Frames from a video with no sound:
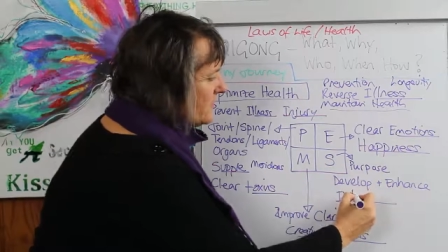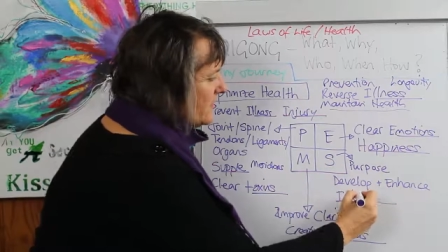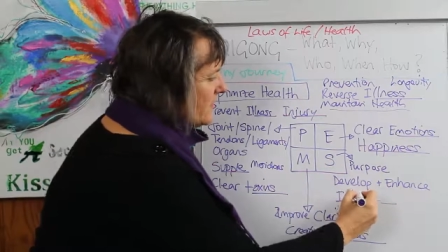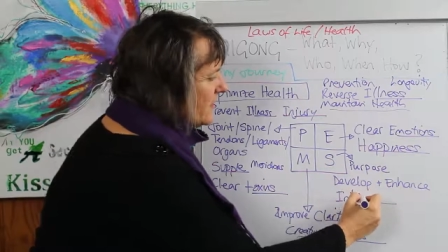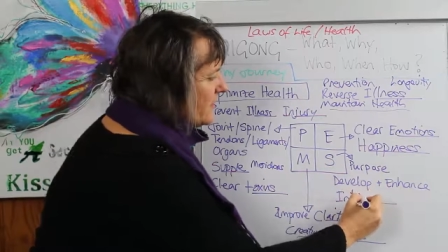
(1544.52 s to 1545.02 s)

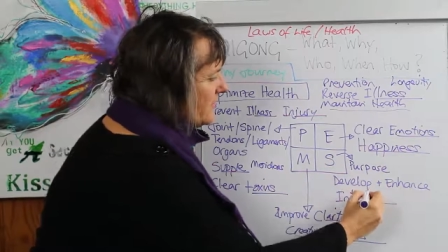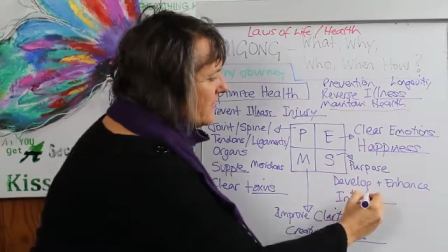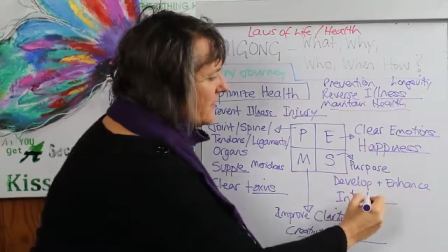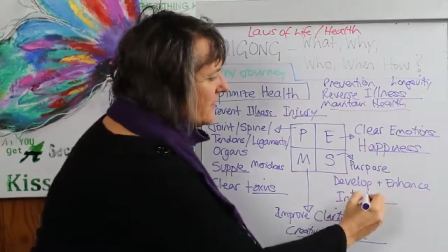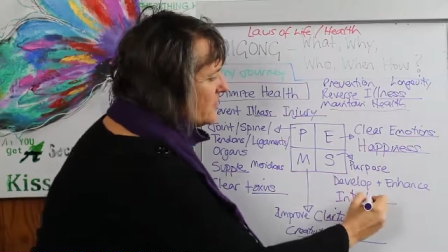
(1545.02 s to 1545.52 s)
develop
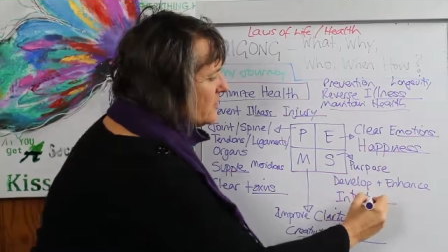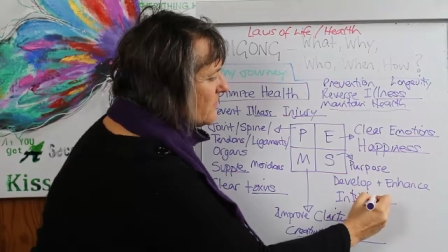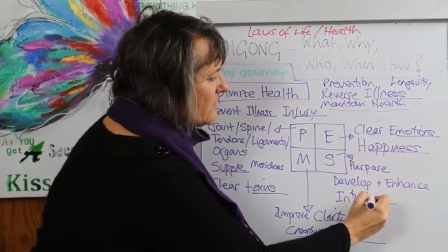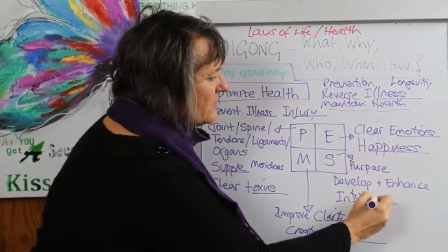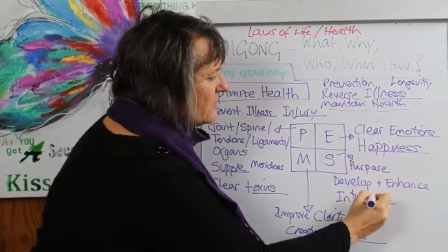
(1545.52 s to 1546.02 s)
our
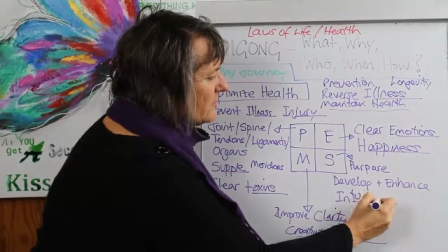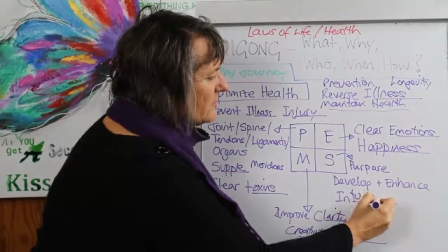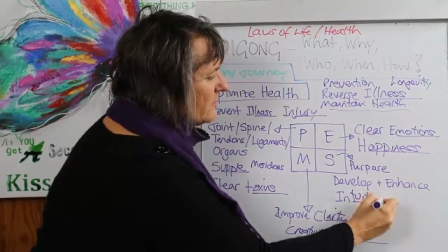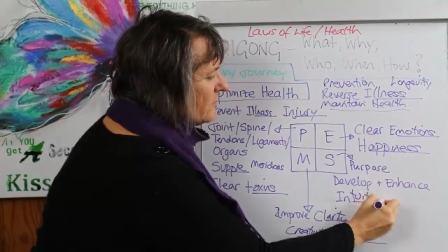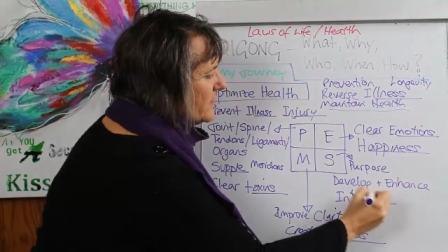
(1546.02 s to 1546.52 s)
intuition,
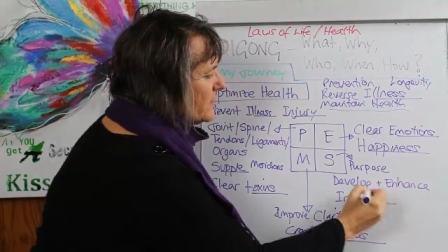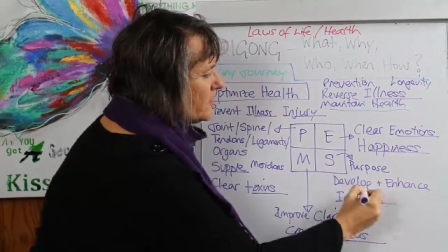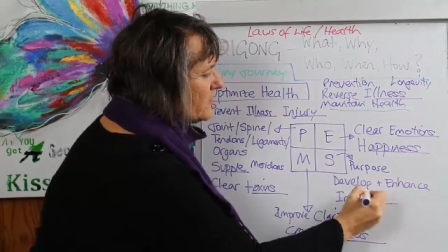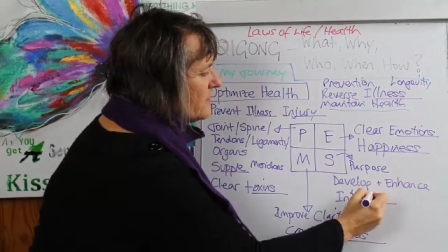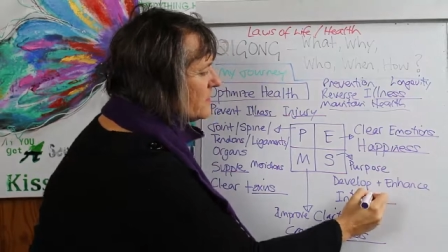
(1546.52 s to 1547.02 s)

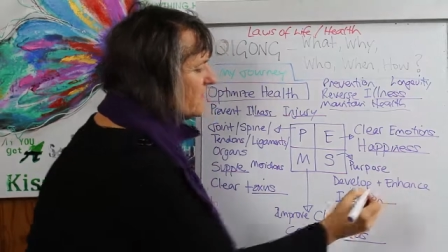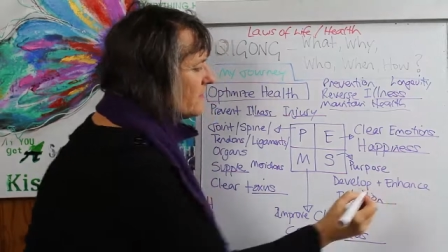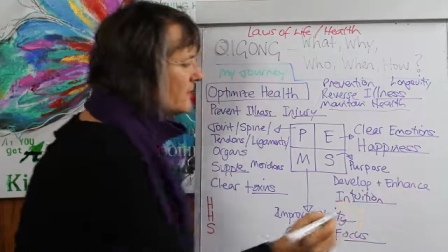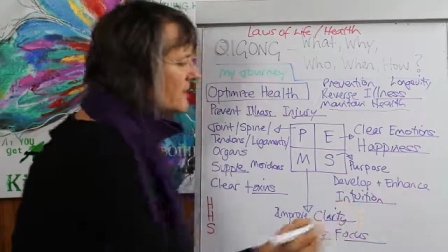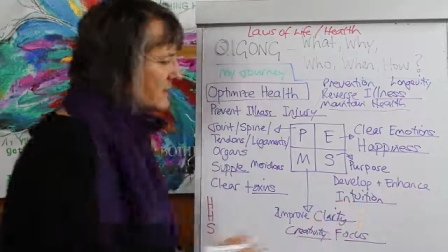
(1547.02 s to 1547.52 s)
which
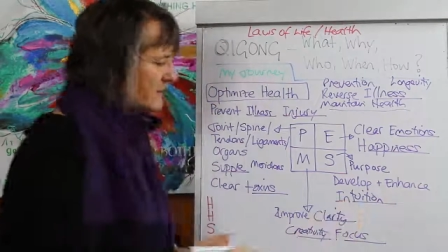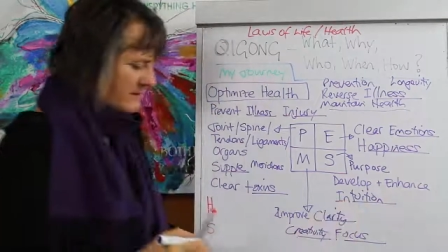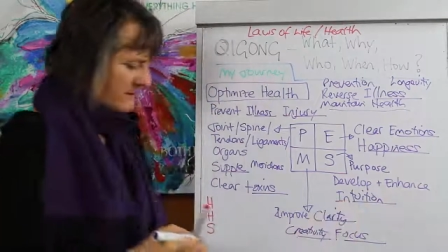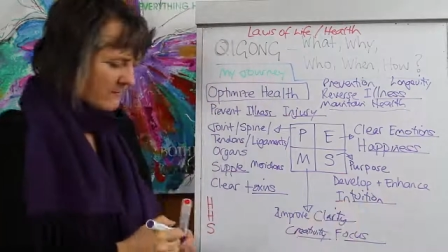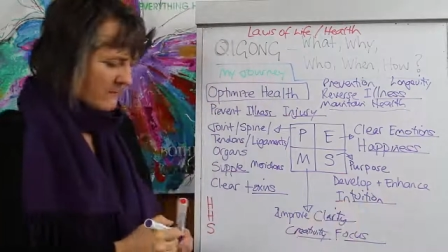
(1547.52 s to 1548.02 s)

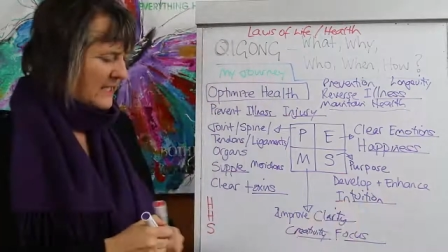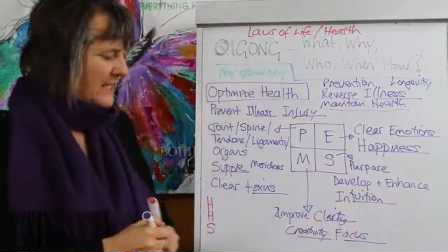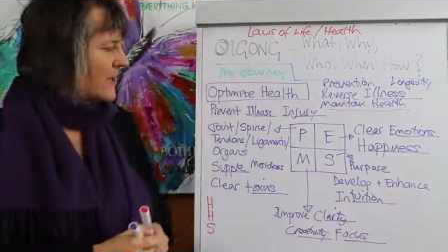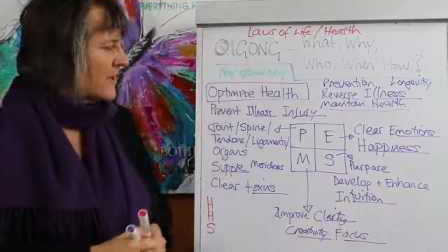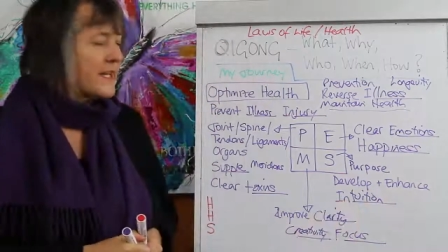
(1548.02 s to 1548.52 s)
is
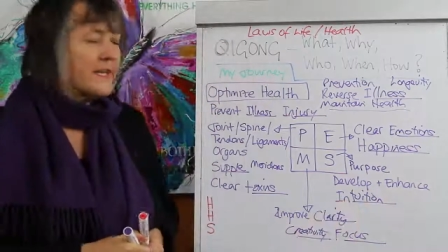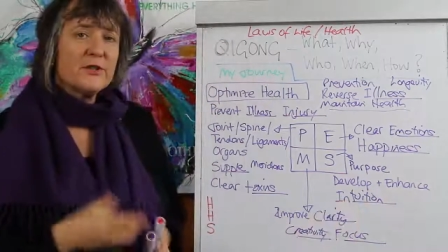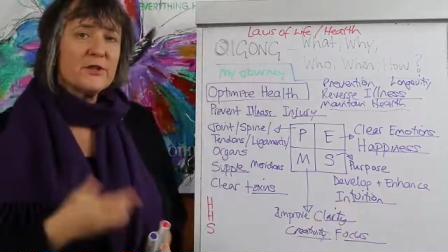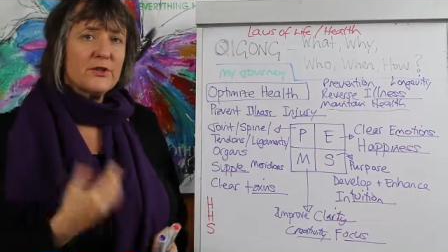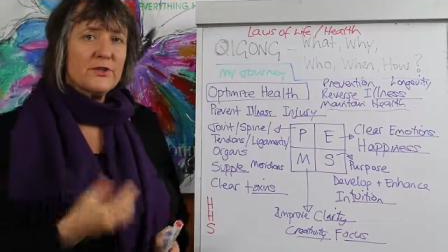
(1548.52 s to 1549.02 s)
really our
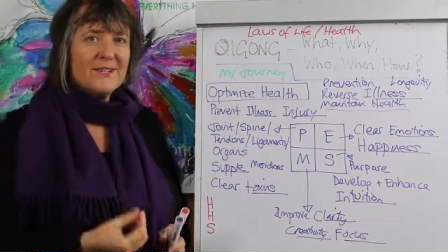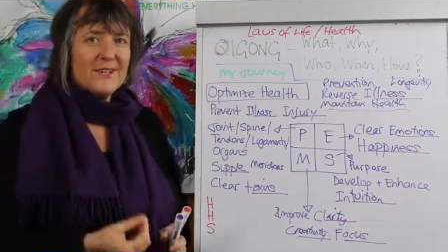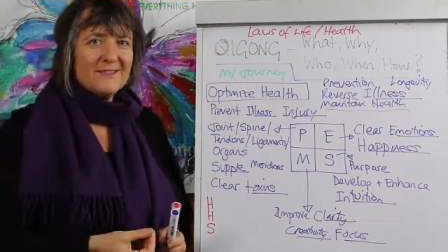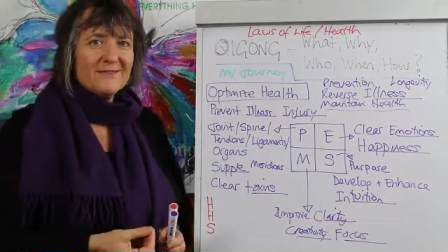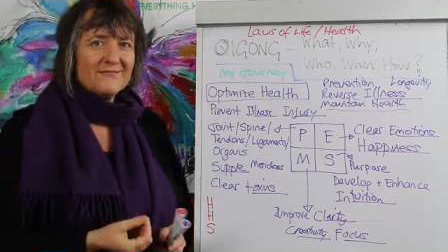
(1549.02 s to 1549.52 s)
inner
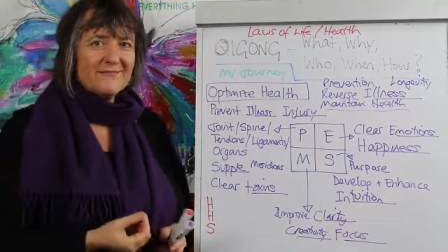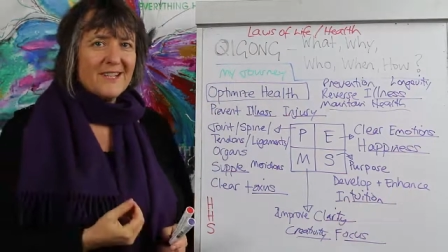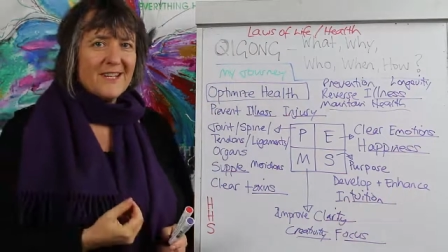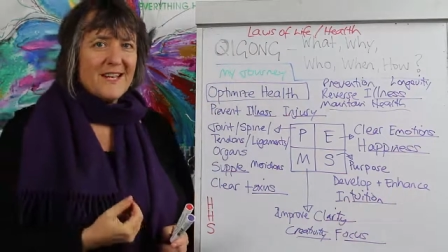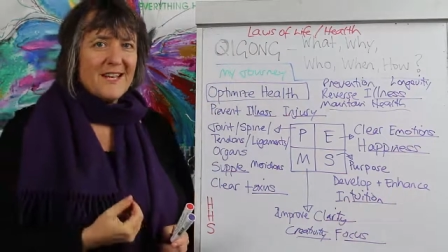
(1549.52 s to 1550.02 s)
tutor
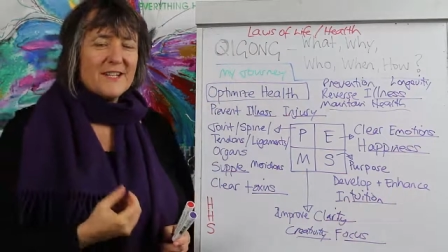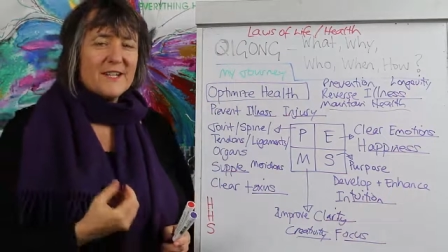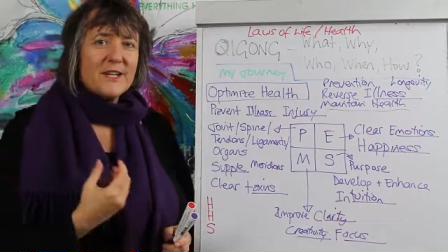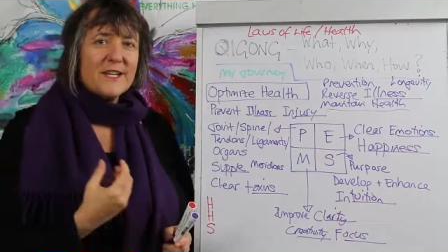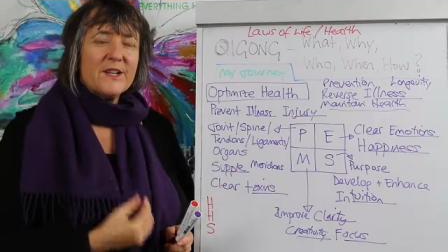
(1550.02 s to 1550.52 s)
and
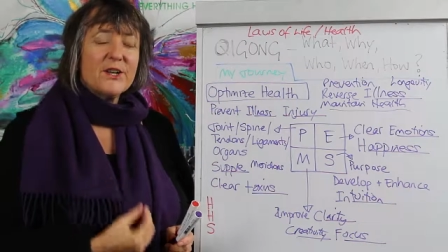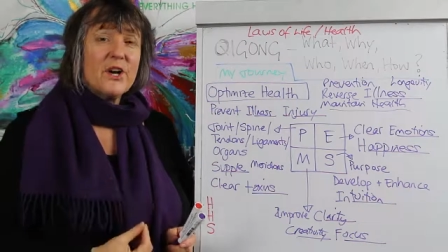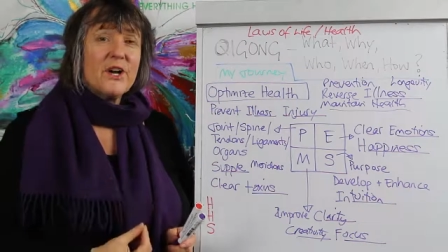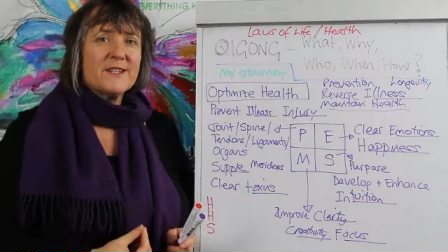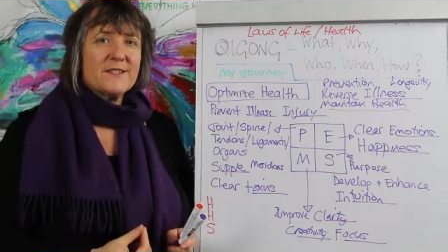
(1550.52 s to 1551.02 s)
our inner
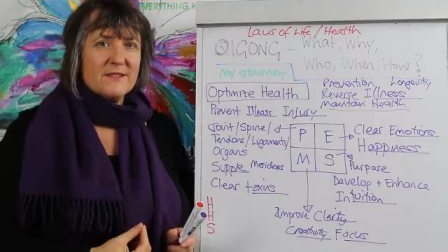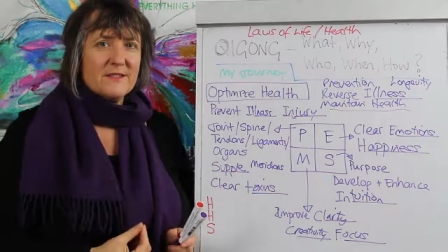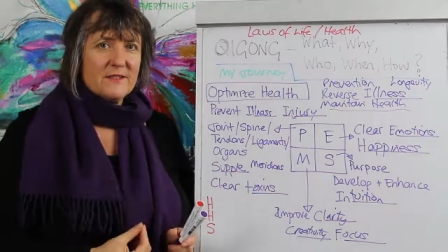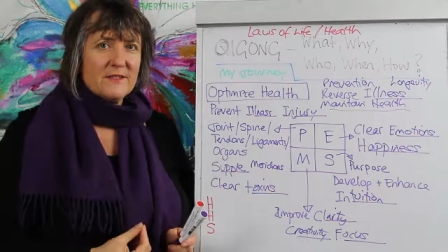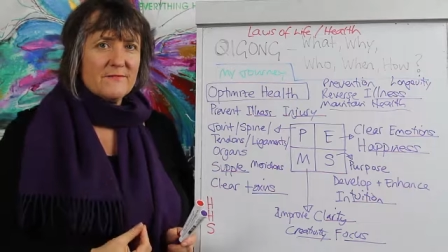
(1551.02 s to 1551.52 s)

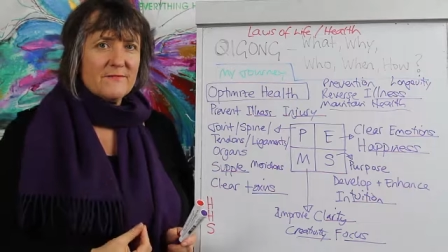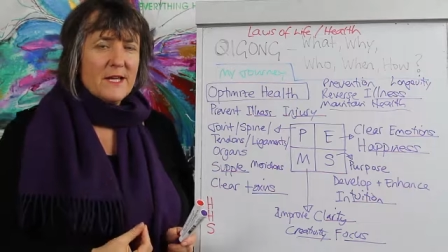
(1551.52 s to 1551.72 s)
guidance.